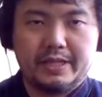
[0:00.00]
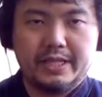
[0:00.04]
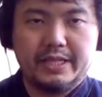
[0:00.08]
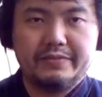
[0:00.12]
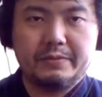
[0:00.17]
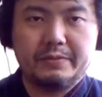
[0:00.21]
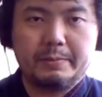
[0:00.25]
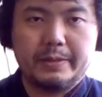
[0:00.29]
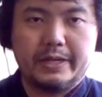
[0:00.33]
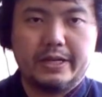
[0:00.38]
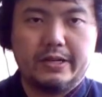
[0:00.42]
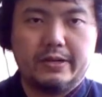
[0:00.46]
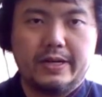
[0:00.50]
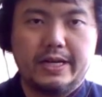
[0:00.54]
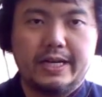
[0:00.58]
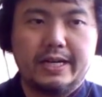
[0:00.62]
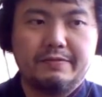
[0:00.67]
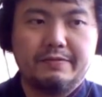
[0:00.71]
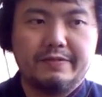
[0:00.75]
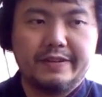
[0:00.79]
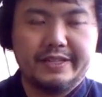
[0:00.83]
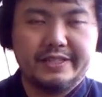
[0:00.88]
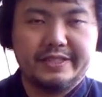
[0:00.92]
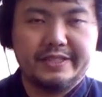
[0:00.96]

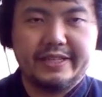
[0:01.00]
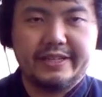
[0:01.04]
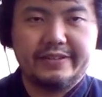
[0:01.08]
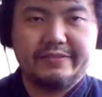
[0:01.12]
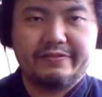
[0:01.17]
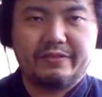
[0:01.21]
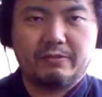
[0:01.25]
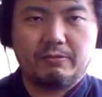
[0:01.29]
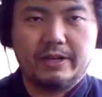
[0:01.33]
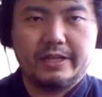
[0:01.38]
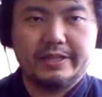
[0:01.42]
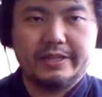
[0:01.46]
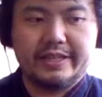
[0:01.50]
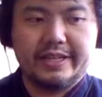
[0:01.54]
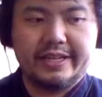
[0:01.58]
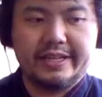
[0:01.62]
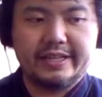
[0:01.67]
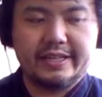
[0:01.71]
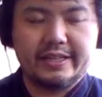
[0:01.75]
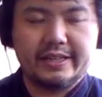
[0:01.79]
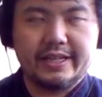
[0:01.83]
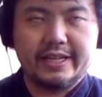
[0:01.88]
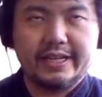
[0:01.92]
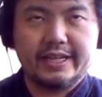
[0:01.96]
believable reason for one
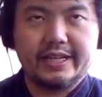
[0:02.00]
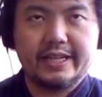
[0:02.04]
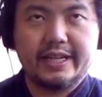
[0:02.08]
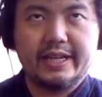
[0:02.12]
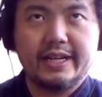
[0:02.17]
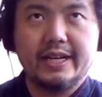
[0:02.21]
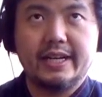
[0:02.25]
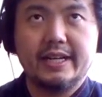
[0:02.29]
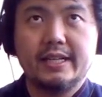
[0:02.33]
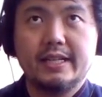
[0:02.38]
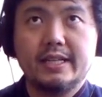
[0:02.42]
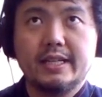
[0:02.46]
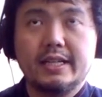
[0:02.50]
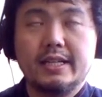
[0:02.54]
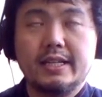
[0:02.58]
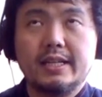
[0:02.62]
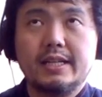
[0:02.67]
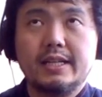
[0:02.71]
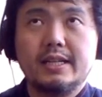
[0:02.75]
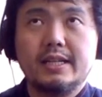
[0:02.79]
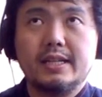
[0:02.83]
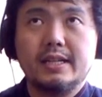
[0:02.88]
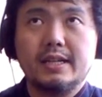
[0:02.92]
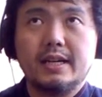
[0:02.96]
thing, like
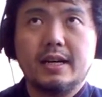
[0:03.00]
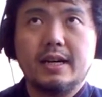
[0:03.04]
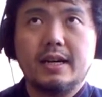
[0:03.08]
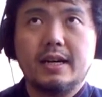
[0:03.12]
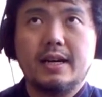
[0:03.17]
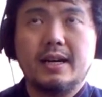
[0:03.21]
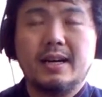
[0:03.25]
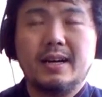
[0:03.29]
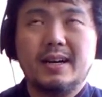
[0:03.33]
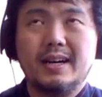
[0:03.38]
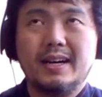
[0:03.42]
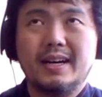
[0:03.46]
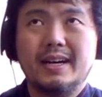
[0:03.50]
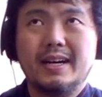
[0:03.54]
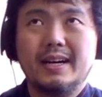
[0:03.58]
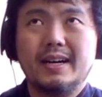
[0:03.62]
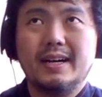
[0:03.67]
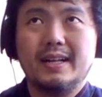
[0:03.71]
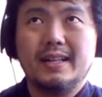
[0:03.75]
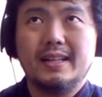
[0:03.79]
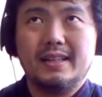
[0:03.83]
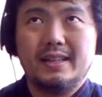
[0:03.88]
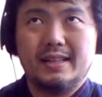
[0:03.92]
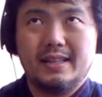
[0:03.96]

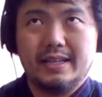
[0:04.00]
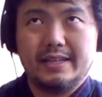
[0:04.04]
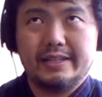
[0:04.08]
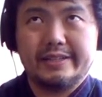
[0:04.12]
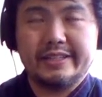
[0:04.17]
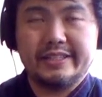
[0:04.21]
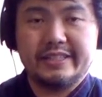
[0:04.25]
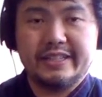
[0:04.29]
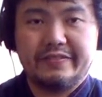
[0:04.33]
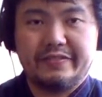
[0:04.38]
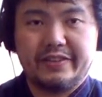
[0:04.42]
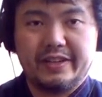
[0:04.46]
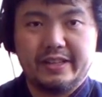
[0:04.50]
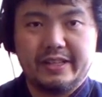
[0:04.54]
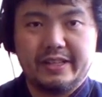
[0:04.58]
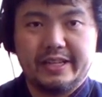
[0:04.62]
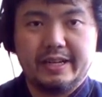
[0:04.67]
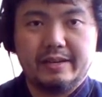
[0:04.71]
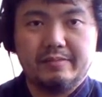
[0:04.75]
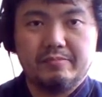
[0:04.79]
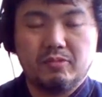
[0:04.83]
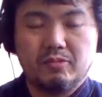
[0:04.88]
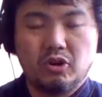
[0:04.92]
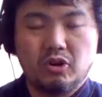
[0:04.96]

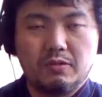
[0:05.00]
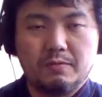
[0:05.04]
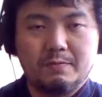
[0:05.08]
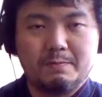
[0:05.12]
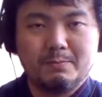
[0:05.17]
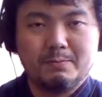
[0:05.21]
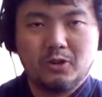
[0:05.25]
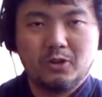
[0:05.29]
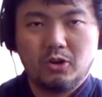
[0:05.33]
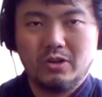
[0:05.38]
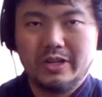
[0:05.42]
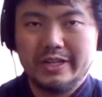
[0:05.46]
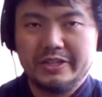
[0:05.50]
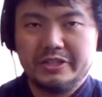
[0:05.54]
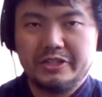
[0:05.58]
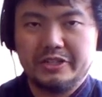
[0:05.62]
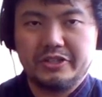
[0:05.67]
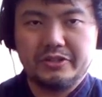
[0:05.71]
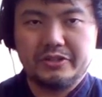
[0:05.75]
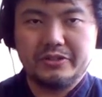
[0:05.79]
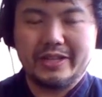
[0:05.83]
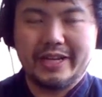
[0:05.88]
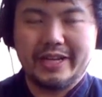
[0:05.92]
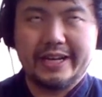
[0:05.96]
definitely a more moral
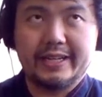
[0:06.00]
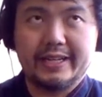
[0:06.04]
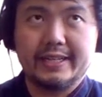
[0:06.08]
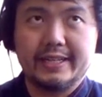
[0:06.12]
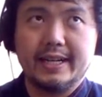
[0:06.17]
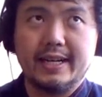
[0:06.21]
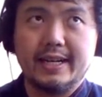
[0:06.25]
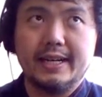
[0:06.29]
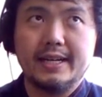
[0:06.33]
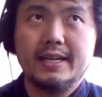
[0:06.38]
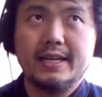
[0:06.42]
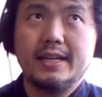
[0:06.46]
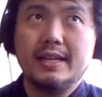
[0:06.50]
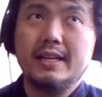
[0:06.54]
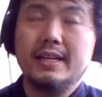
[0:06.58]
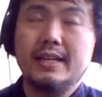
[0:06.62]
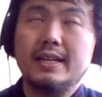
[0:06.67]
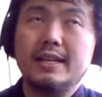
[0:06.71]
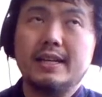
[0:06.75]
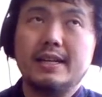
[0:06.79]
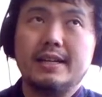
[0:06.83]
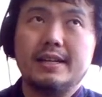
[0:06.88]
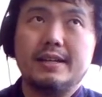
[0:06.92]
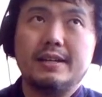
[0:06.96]
issue, like
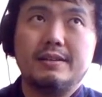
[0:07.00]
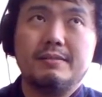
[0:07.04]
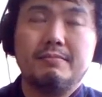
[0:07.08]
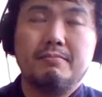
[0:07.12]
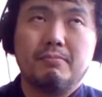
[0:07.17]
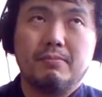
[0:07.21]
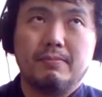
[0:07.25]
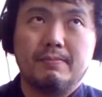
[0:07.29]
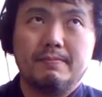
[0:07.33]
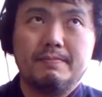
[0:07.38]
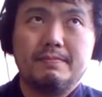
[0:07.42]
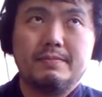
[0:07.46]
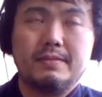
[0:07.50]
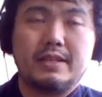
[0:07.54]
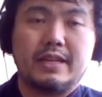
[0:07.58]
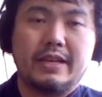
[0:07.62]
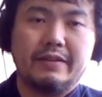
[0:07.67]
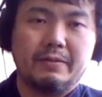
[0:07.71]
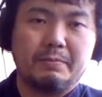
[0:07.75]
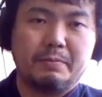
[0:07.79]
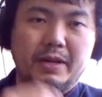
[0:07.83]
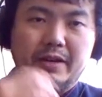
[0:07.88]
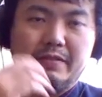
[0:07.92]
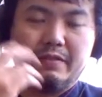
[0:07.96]

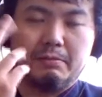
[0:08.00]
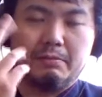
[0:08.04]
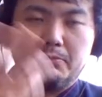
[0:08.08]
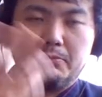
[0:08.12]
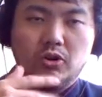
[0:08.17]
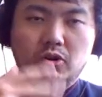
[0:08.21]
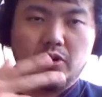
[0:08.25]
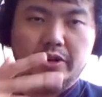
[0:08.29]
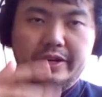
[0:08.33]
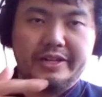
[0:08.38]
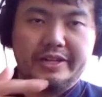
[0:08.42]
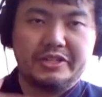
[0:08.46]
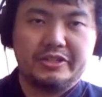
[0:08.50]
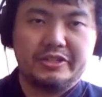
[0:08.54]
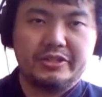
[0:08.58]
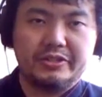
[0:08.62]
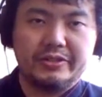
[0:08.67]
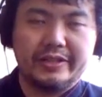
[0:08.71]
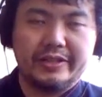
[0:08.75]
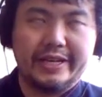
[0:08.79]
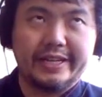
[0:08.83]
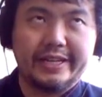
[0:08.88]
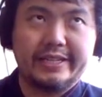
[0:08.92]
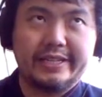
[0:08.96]
give a bit of a moral
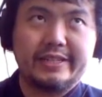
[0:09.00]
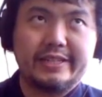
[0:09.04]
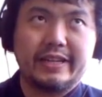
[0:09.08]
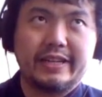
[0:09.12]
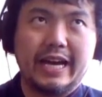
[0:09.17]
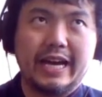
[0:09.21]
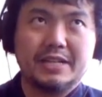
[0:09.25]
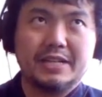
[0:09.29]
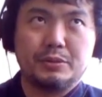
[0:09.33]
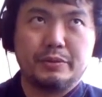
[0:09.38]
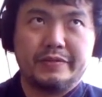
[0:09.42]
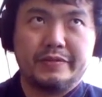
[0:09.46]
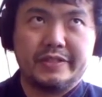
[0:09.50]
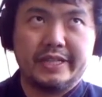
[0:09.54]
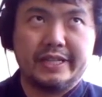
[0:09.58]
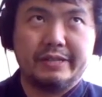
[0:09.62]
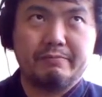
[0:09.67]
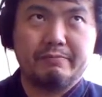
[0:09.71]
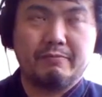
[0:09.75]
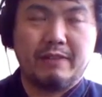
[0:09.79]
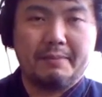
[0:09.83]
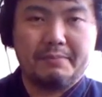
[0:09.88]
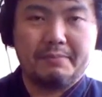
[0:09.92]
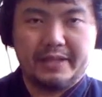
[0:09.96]
issue. Like as we've
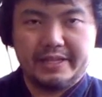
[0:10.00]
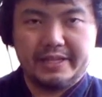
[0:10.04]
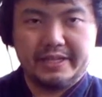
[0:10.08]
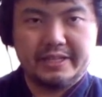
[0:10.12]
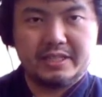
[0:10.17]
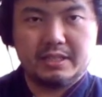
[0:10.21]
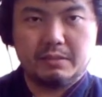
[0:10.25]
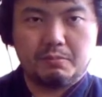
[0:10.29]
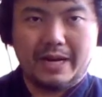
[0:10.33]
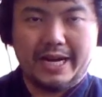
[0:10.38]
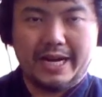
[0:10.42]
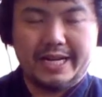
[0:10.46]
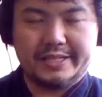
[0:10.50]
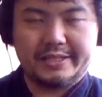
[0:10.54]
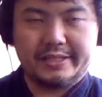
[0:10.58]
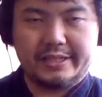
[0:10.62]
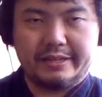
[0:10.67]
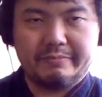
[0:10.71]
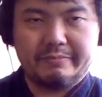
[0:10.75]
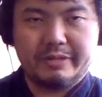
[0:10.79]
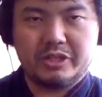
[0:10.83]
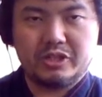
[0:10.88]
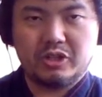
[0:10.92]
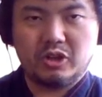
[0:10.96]
seen, Ravelin is
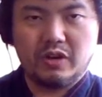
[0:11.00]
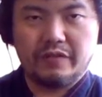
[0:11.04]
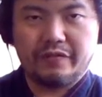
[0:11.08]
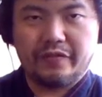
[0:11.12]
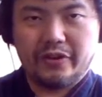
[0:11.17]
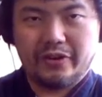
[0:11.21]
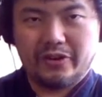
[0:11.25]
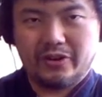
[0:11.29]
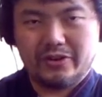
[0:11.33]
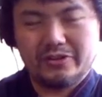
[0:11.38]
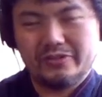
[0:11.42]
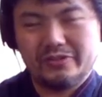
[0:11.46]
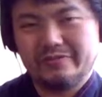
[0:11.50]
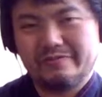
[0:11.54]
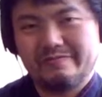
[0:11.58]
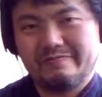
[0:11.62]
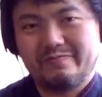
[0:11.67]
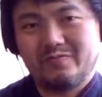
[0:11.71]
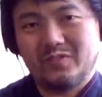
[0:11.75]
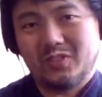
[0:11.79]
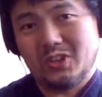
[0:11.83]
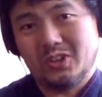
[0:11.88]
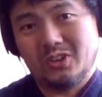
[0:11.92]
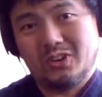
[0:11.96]
surprisingly mature for
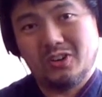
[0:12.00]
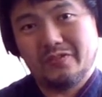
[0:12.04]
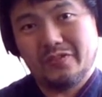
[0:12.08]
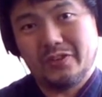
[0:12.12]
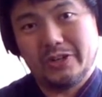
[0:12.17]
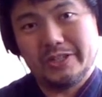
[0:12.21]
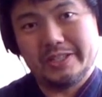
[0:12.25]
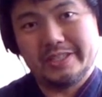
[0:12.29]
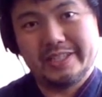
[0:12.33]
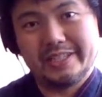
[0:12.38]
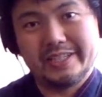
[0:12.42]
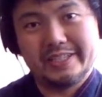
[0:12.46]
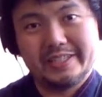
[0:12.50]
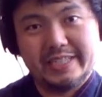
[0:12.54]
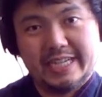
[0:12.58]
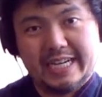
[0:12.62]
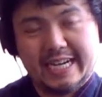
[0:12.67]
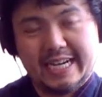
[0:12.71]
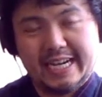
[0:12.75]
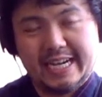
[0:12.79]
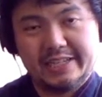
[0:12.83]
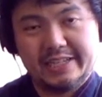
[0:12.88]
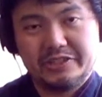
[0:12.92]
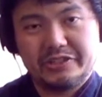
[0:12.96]
her voice and
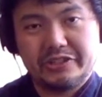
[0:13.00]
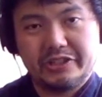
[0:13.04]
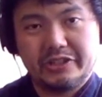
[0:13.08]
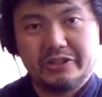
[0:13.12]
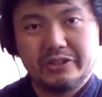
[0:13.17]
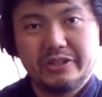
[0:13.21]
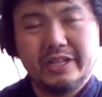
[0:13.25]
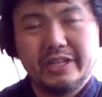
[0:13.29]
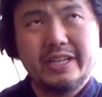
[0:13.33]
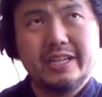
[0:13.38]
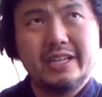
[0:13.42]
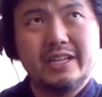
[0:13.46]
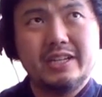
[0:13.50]
design, so